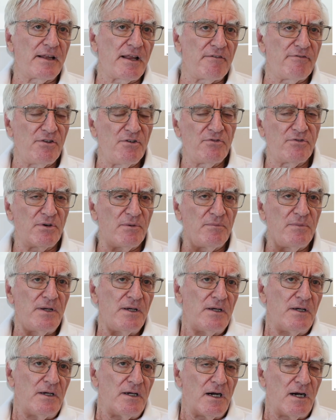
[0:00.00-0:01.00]
They flew from
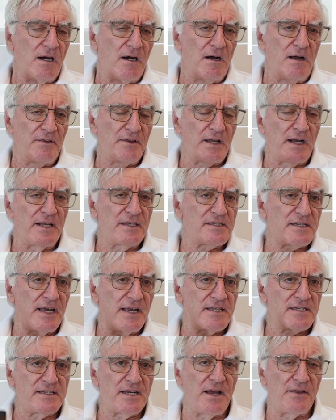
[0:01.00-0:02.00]
the United
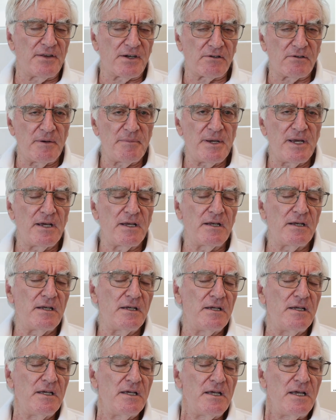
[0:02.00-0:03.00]
States down the Caribbean,